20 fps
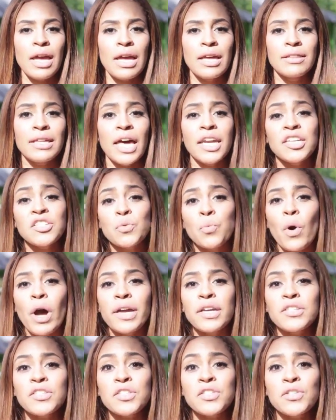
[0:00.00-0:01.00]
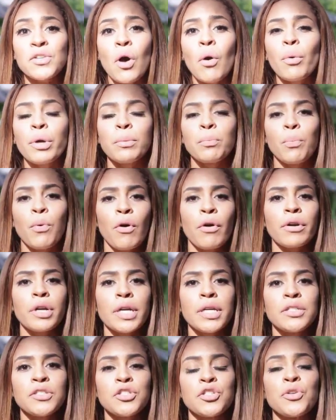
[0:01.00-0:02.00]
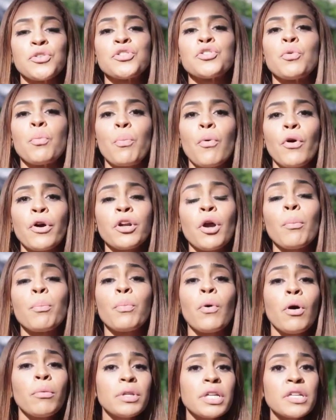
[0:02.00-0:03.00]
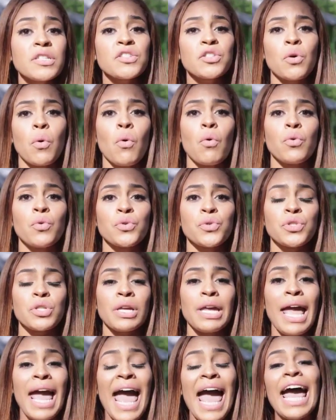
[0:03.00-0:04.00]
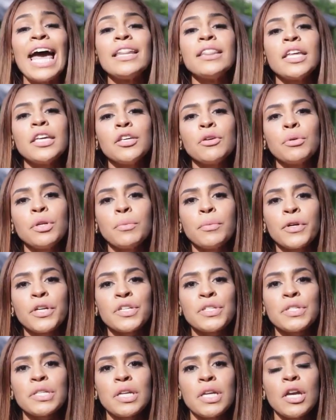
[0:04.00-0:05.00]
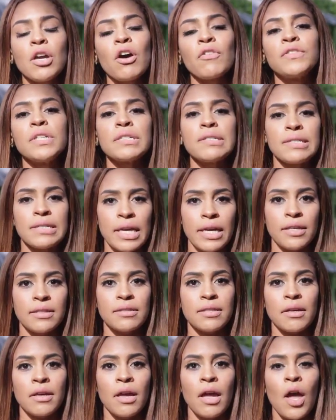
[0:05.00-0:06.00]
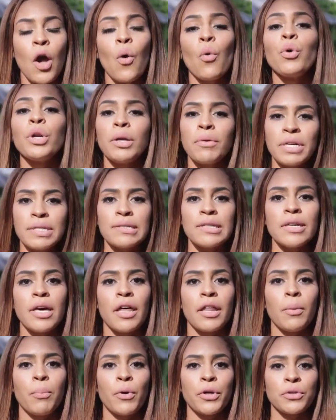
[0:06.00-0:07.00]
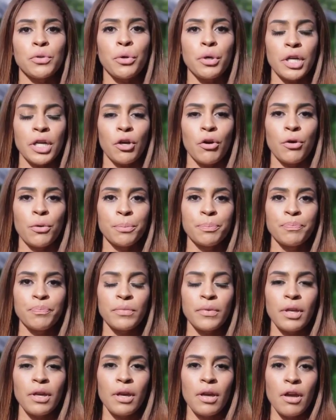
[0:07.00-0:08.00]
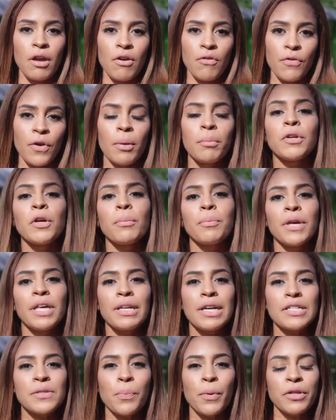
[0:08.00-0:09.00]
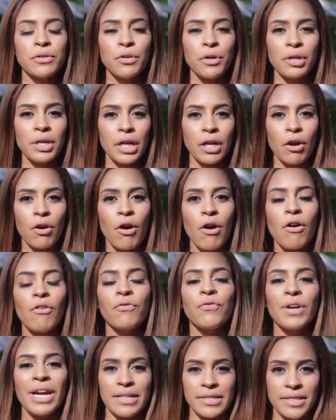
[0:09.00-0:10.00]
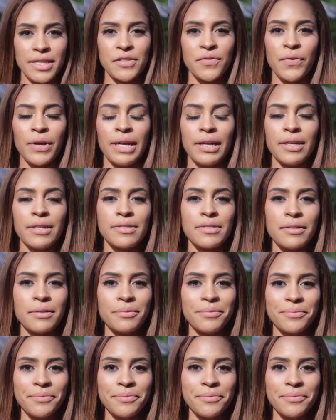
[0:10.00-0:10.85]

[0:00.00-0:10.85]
That is why it's so important to support public schools and the University of the State, Universidad de Puerto Rico. From Río Piedras, Puerto Rico, Frances Felix.